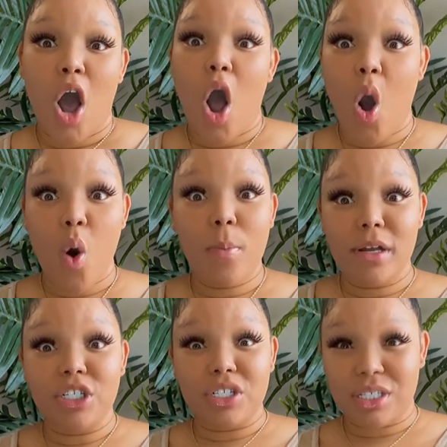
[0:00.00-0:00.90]
a whole
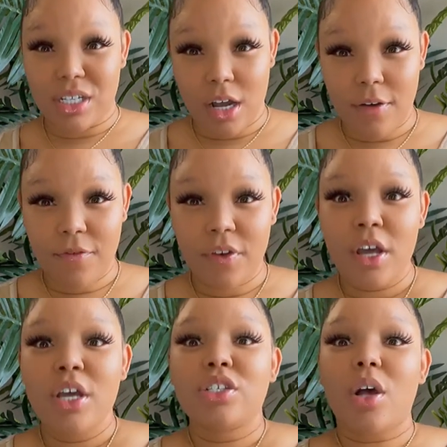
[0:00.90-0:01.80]
bunch of stuff.
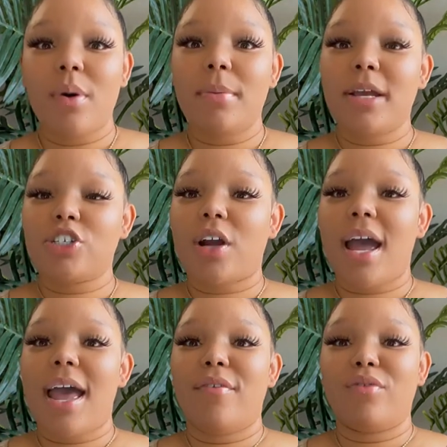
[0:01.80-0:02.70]
So I want to make sure I
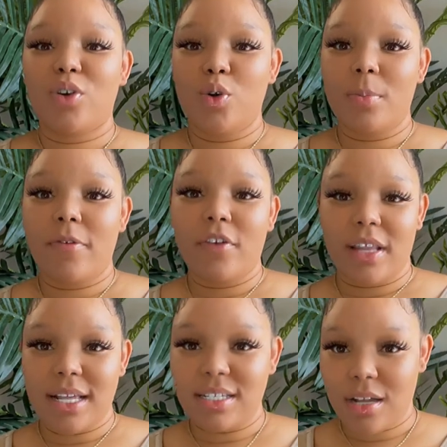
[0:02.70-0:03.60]
have room for
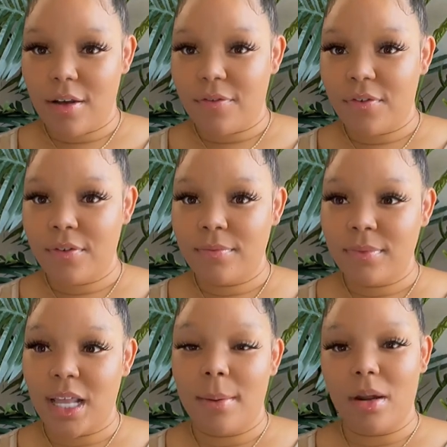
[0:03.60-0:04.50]
that stuff
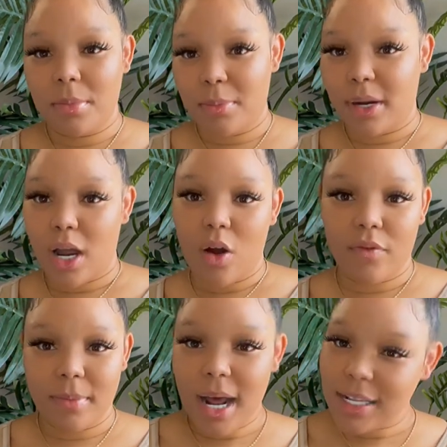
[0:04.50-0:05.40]
that I'm going to be bringing home
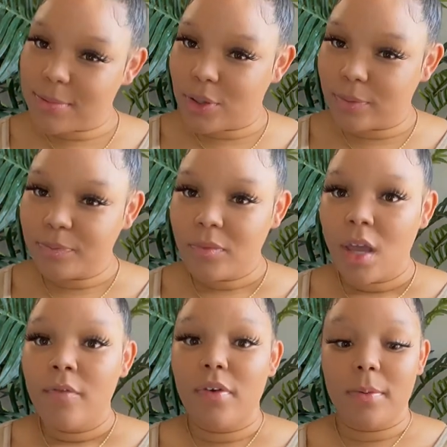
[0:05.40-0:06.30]
from the hospital
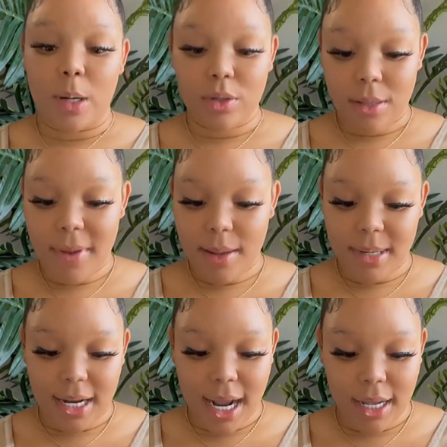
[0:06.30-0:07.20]
for both
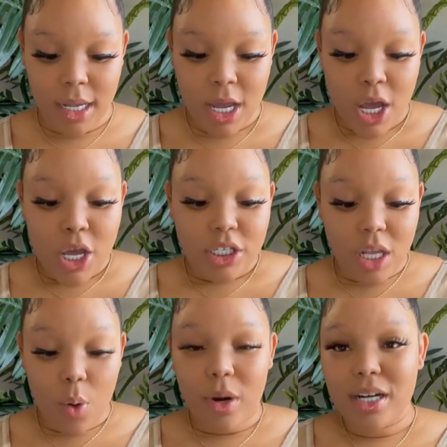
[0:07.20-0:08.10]
baby and I.
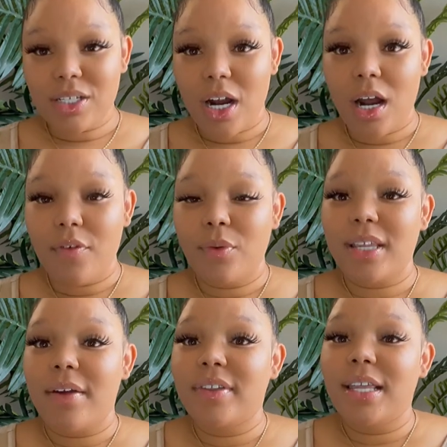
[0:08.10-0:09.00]
So we're going to start off with
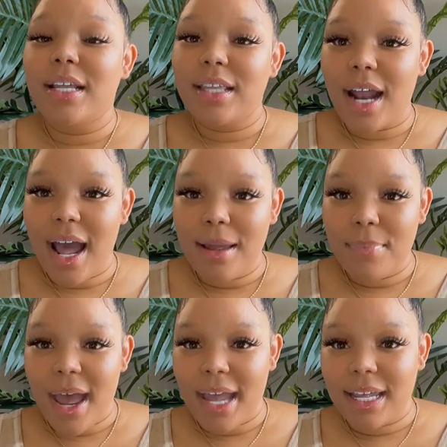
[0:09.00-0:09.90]
everything that I am
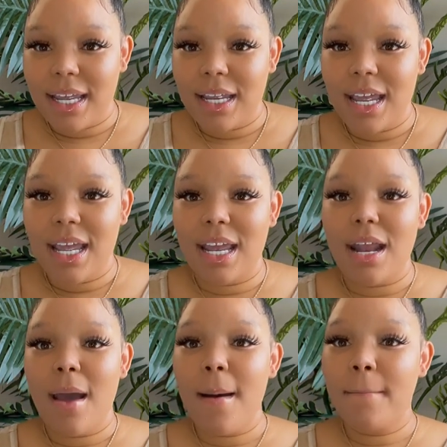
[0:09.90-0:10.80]
packing
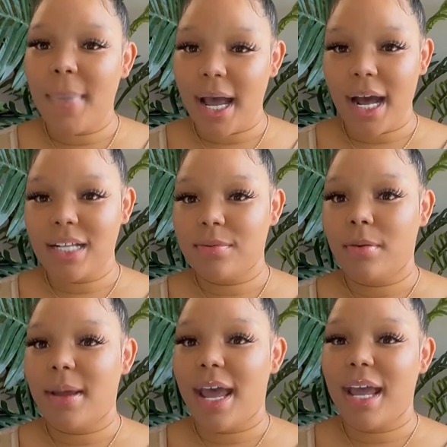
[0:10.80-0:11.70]
in my hospital
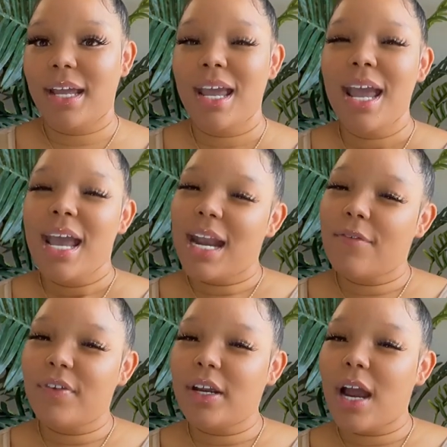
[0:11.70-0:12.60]
bag. And I
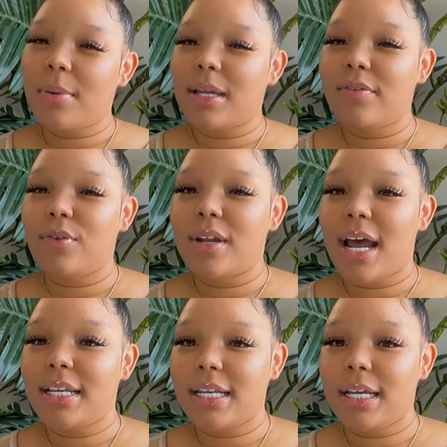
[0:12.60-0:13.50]
figure I would give you an
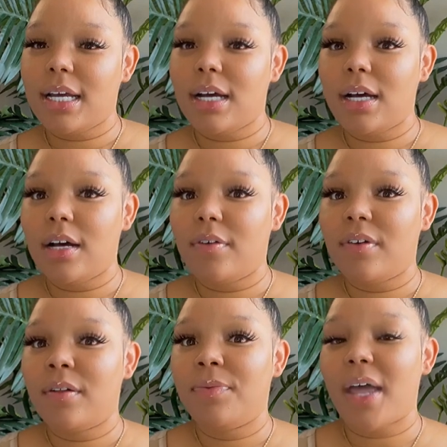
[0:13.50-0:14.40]
idea of
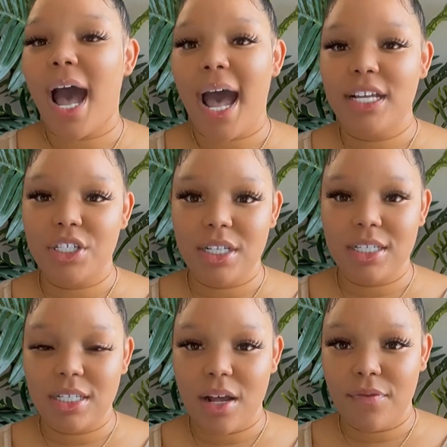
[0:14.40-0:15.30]
the hygiene
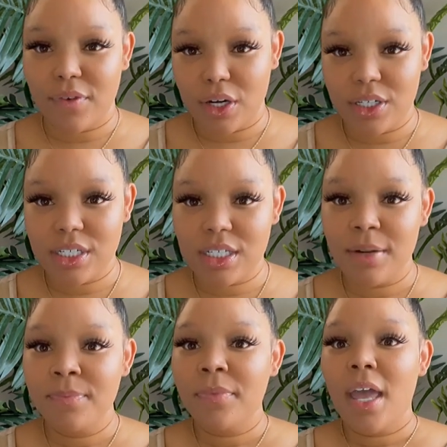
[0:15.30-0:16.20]
stuff first.
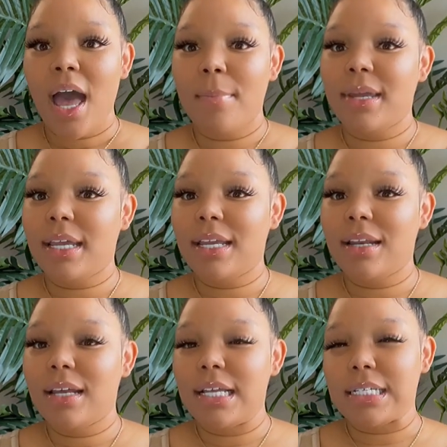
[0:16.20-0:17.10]
I mean,
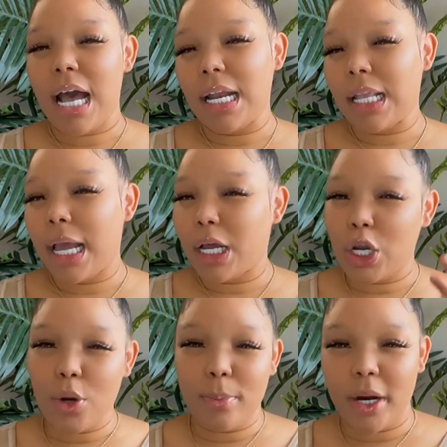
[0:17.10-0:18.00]
it's kind of like a
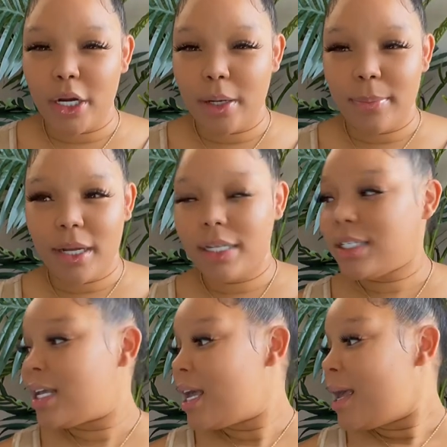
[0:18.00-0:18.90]
no-brainer,
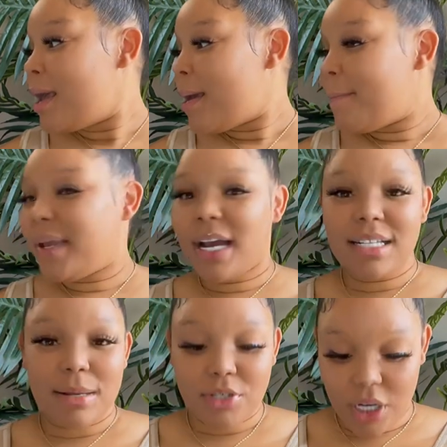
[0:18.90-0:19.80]
but
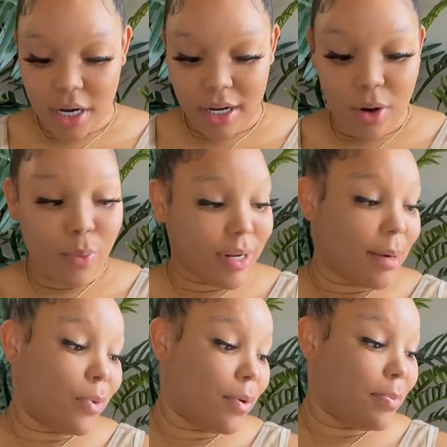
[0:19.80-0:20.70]
because I'm sharing what
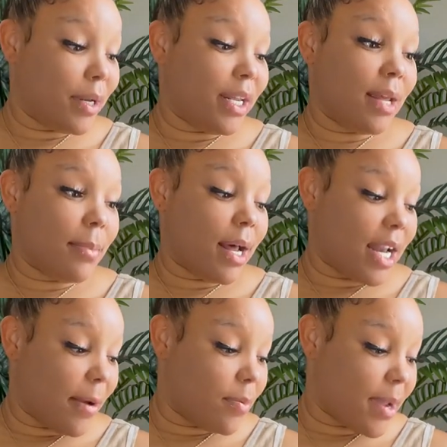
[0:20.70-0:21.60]
I'm putting in my
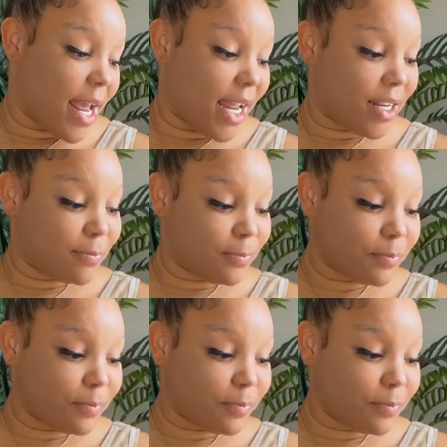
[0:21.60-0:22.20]
diaper bag,